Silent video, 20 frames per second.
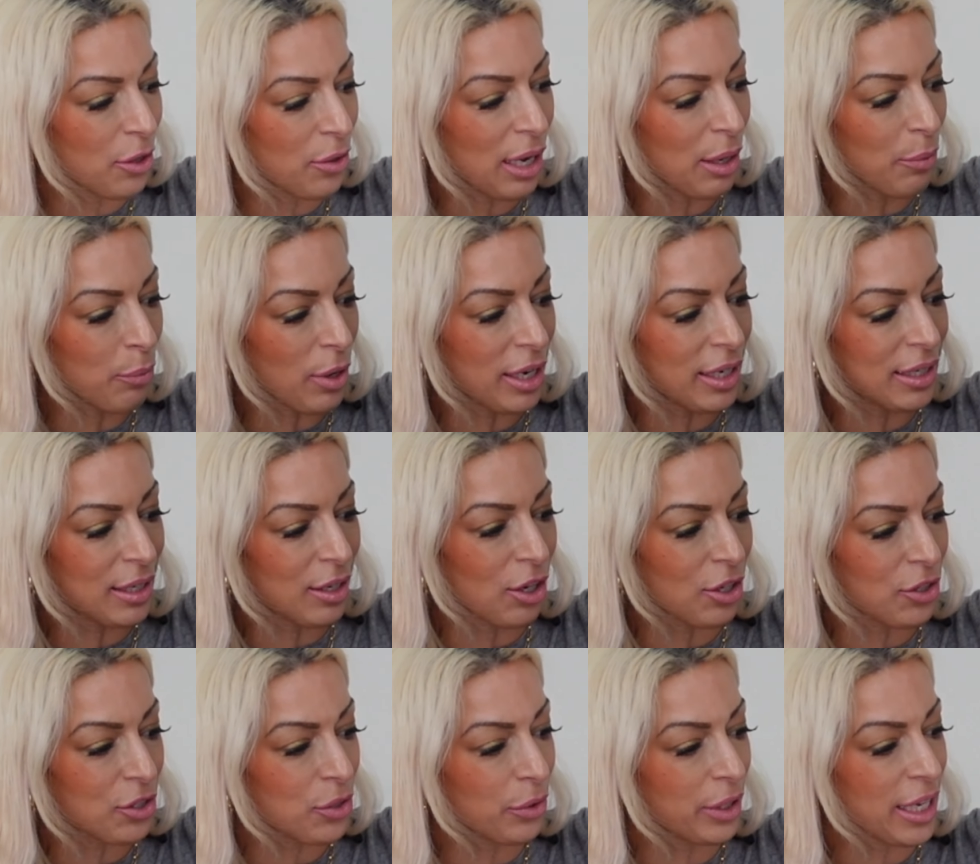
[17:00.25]
I wanted to
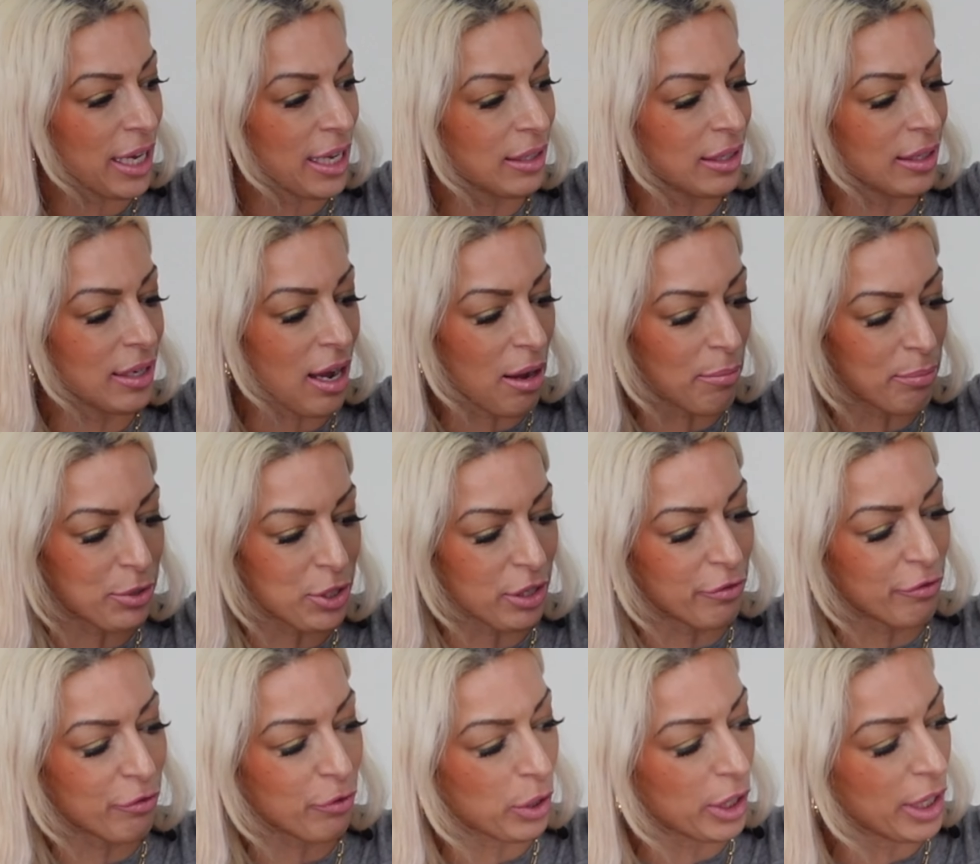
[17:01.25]
also get an
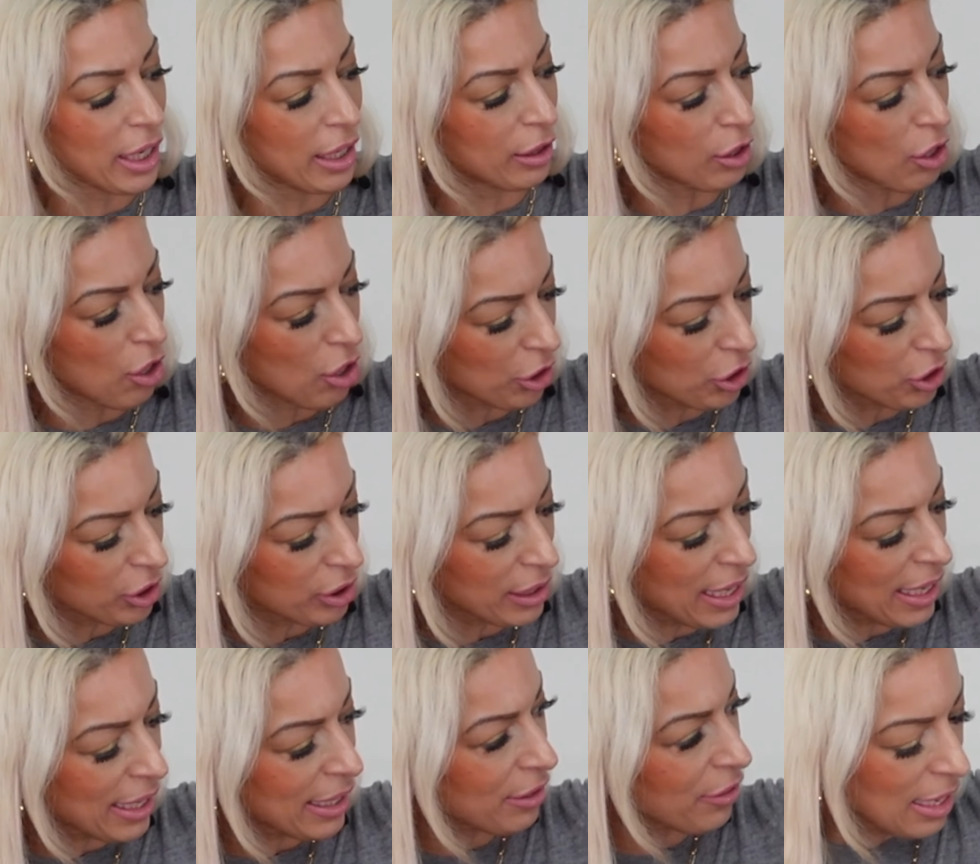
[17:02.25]
option for a longer
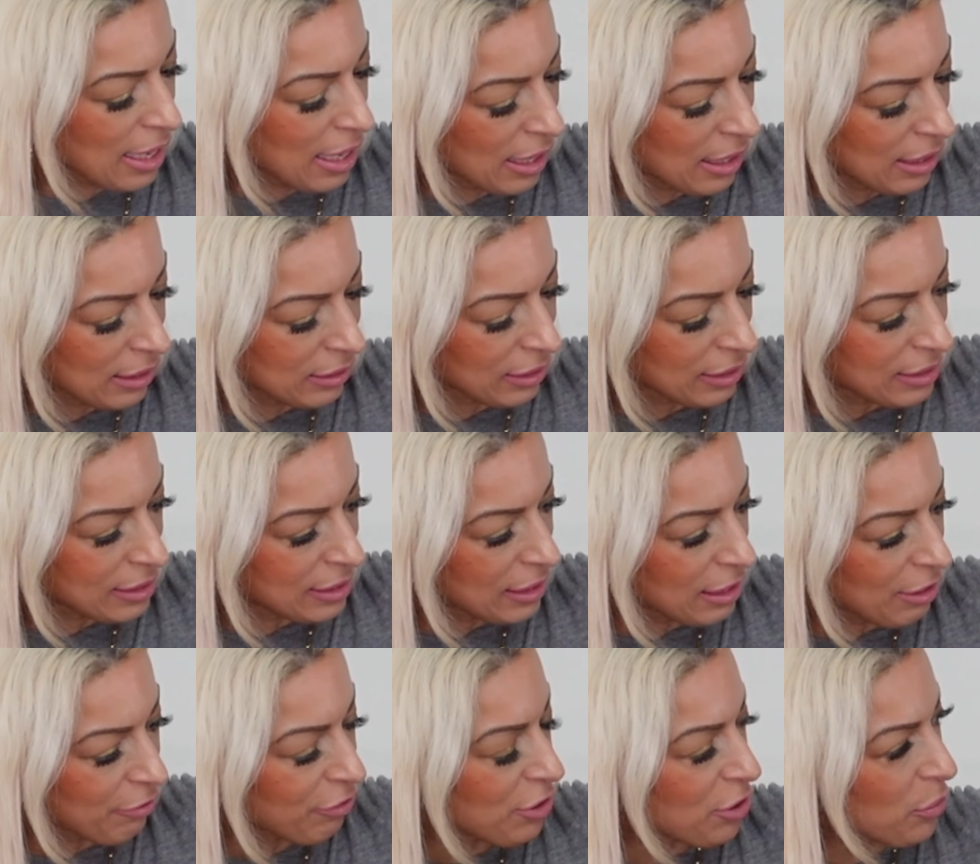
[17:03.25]
length, and let's
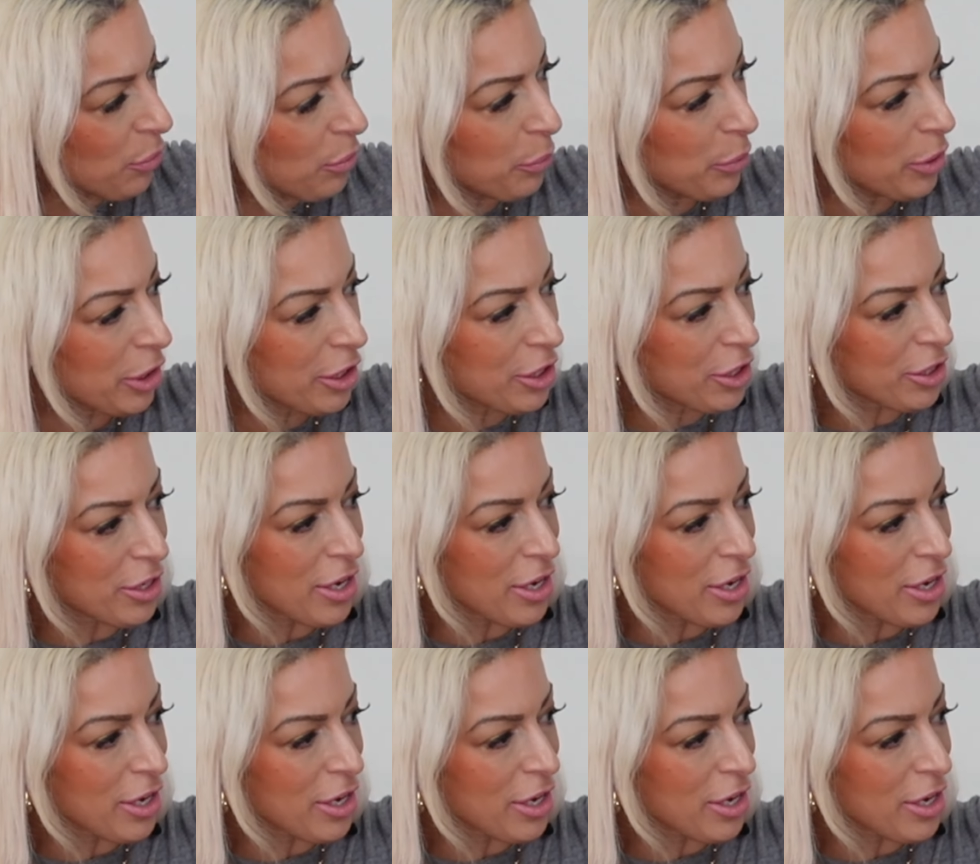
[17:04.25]
see if this one works or